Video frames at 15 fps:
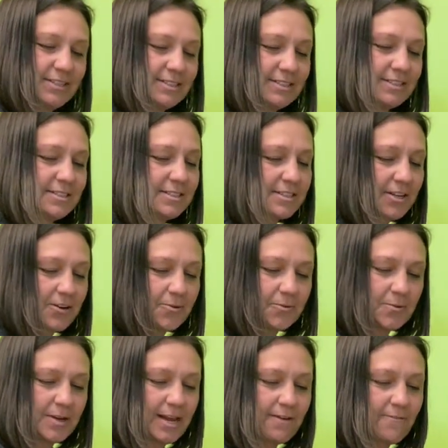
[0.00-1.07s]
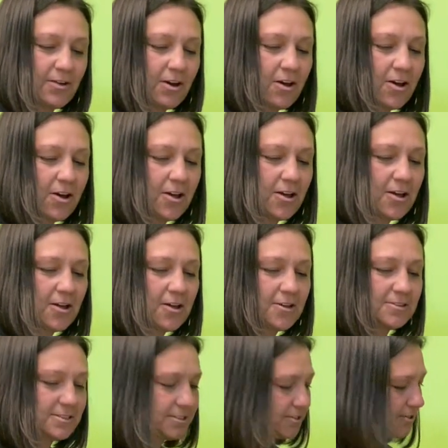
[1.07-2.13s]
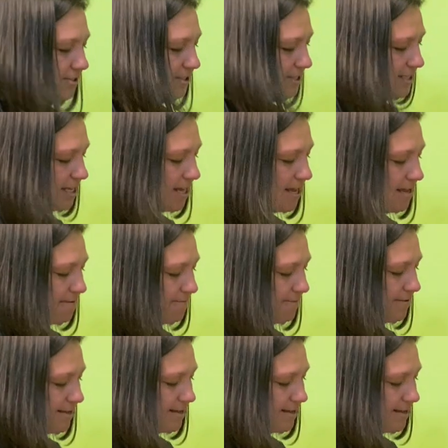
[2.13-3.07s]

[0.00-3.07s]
So we have all sorts of